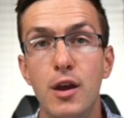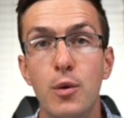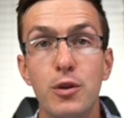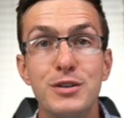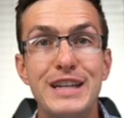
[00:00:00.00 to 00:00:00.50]

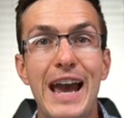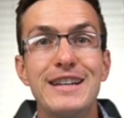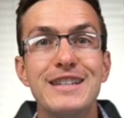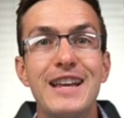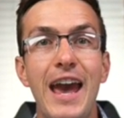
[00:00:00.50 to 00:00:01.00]
Well, those
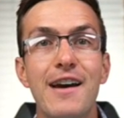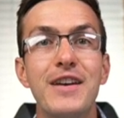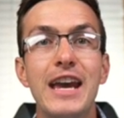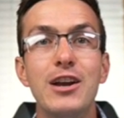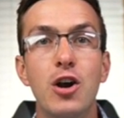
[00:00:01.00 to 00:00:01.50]
taxes have
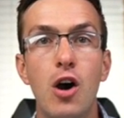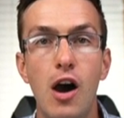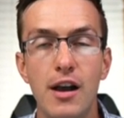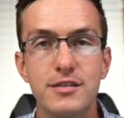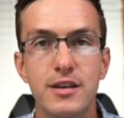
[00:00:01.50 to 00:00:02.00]
a
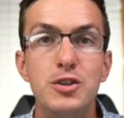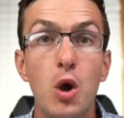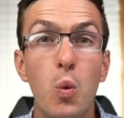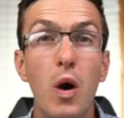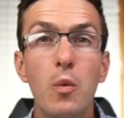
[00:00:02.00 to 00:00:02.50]
cost. So
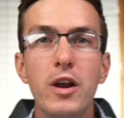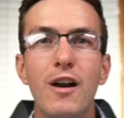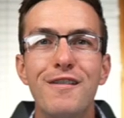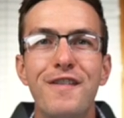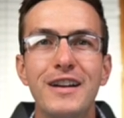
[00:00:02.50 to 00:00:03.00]
what we are
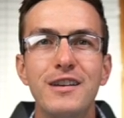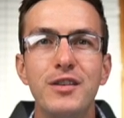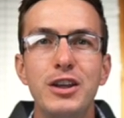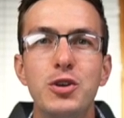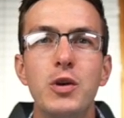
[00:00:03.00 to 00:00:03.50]

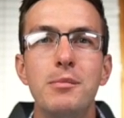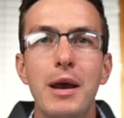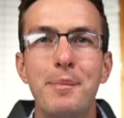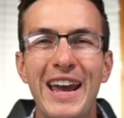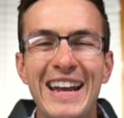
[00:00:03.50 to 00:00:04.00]
effectively doing by
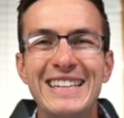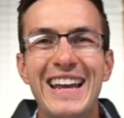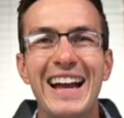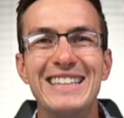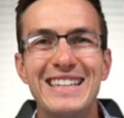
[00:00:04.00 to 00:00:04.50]
paying
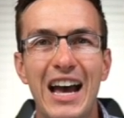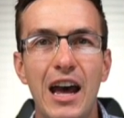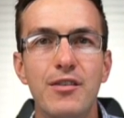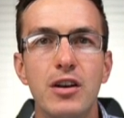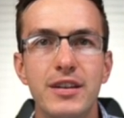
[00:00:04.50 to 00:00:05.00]
taxes out
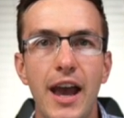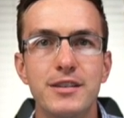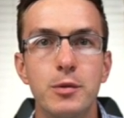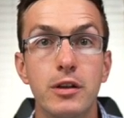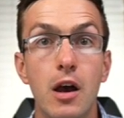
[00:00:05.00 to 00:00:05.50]
of our
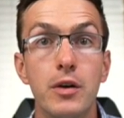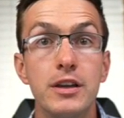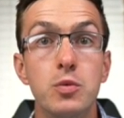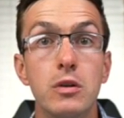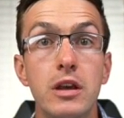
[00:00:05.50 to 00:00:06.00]
taxable account
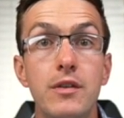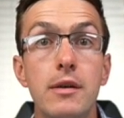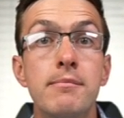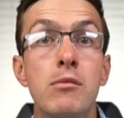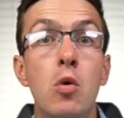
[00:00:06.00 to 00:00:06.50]
is we're
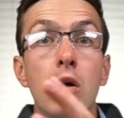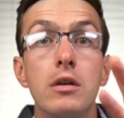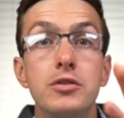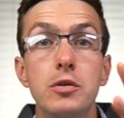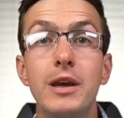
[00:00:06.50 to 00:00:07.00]
leaving
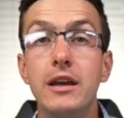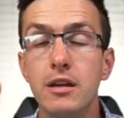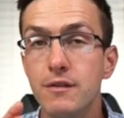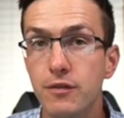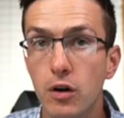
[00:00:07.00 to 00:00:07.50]
more to be
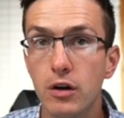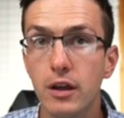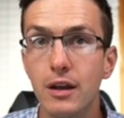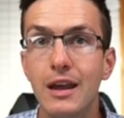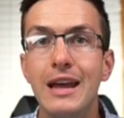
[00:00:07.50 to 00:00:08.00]

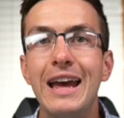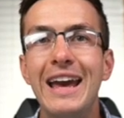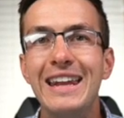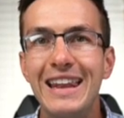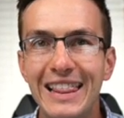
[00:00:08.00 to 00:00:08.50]
converted
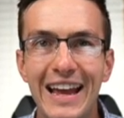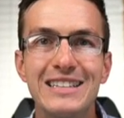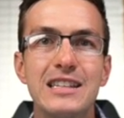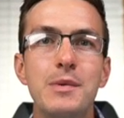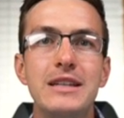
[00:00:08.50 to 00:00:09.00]
and
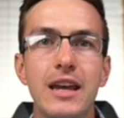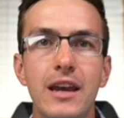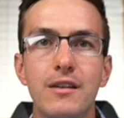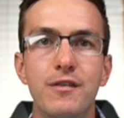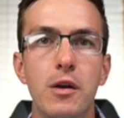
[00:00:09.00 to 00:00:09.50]
less to be
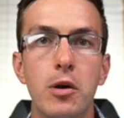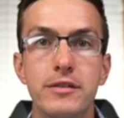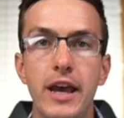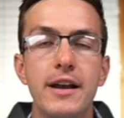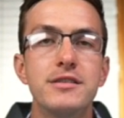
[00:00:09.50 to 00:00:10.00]
taken from our
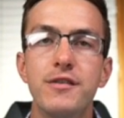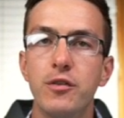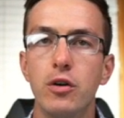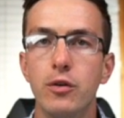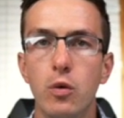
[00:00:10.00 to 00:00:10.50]
tax
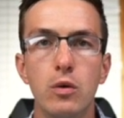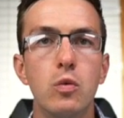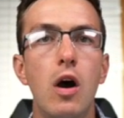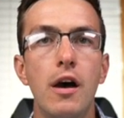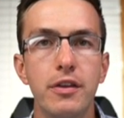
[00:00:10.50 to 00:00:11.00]
deferred or
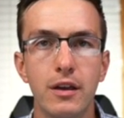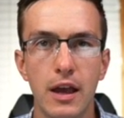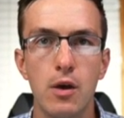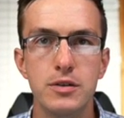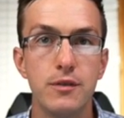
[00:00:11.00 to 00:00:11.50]
Roth
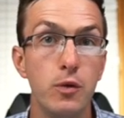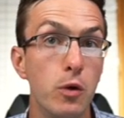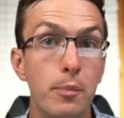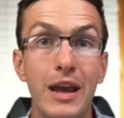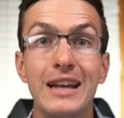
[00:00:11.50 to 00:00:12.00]
accounts if we were
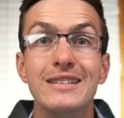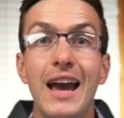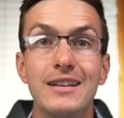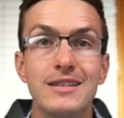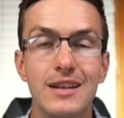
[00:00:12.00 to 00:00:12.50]
paying
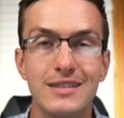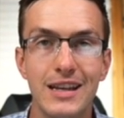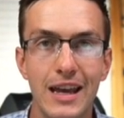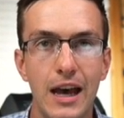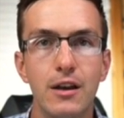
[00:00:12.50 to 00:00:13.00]
taxes, let's
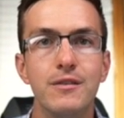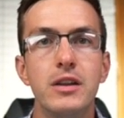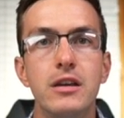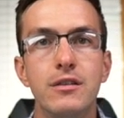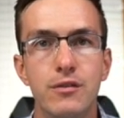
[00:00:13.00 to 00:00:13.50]
say, out of the
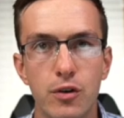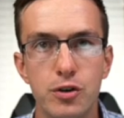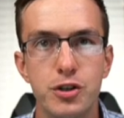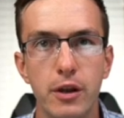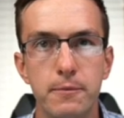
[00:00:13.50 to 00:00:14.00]

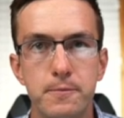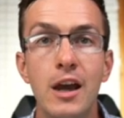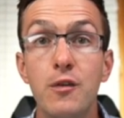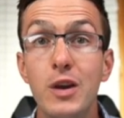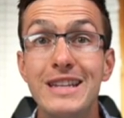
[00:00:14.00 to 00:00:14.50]
conversion. Now,
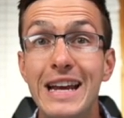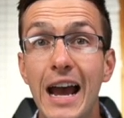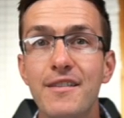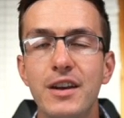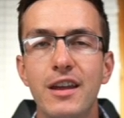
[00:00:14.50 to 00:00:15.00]
if we
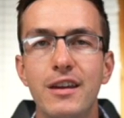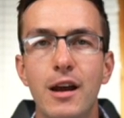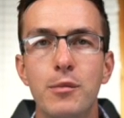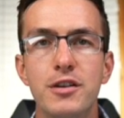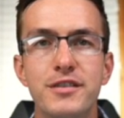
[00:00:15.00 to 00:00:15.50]
dive into the
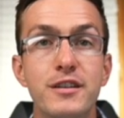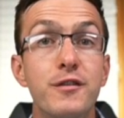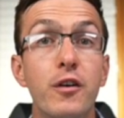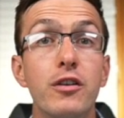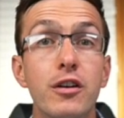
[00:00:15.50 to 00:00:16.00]
numbers, this
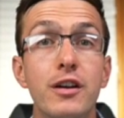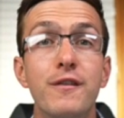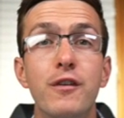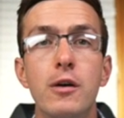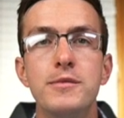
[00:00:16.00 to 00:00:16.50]
further
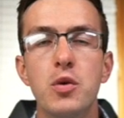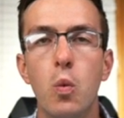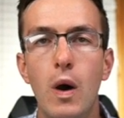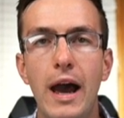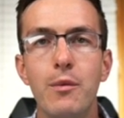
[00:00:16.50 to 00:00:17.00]
confirms
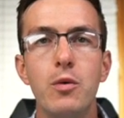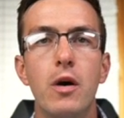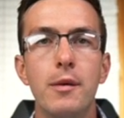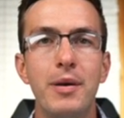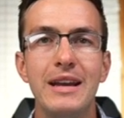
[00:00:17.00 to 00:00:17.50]
why we
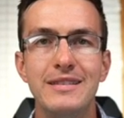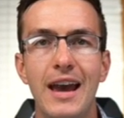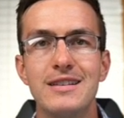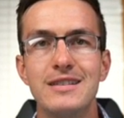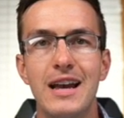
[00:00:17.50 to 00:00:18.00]
want to pay
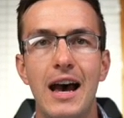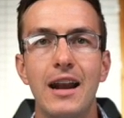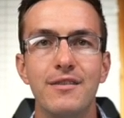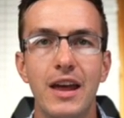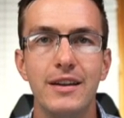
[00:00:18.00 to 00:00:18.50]
taxes out
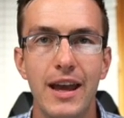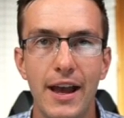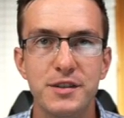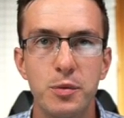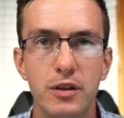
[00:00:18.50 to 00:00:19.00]
of that
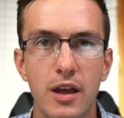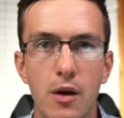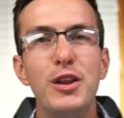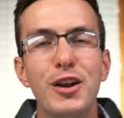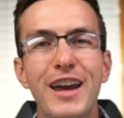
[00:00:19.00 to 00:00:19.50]
taxable account.
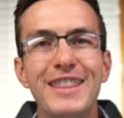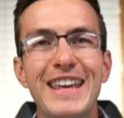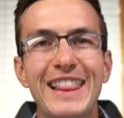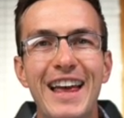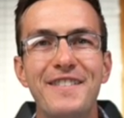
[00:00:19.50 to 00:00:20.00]
If you look at the
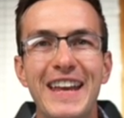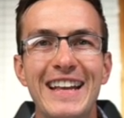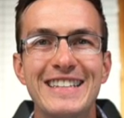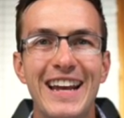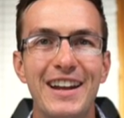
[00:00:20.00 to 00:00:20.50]

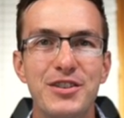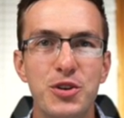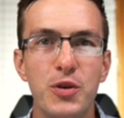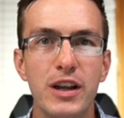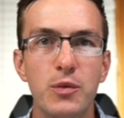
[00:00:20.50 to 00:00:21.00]
left-hand side of the
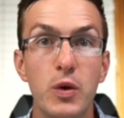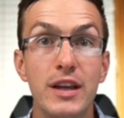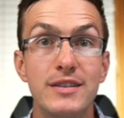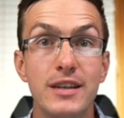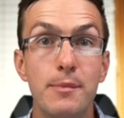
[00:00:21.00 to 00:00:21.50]
screen, we
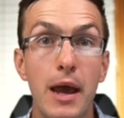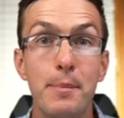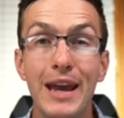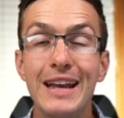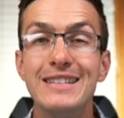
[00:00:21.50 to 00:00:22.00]
can see by
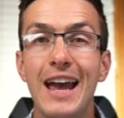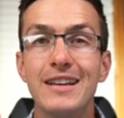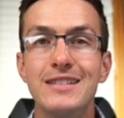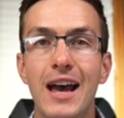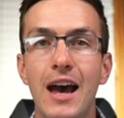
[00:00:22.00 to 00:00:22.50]
paying
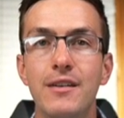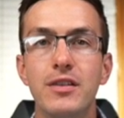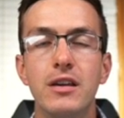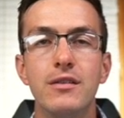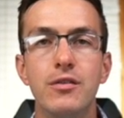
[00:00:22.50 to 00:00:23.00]
taxes out of the
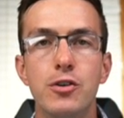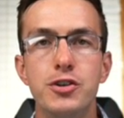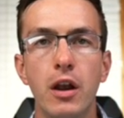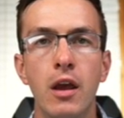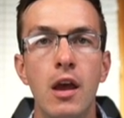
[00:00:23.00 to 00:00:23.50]

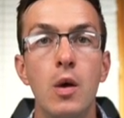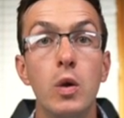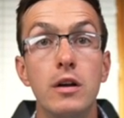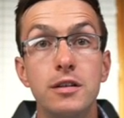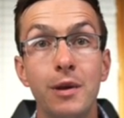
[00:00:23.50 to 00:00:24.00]
conversion, we
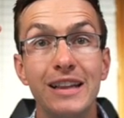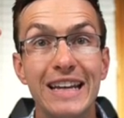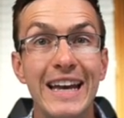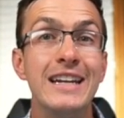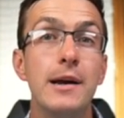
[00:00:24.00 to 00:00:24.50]
ultimately
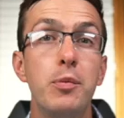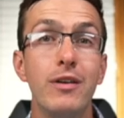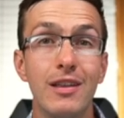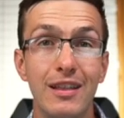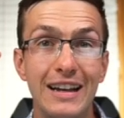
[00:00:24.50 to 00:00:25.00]
end up
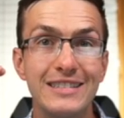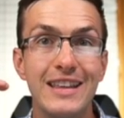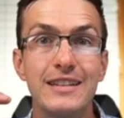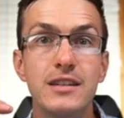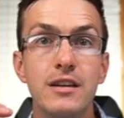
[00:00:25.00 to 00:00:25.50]
with less
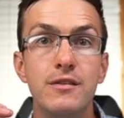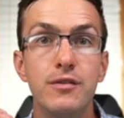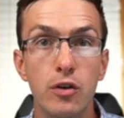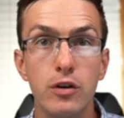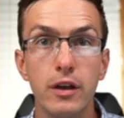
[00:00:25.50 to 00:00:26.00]
that's
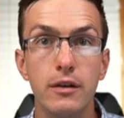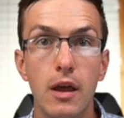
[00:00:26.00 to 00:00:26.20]
converted.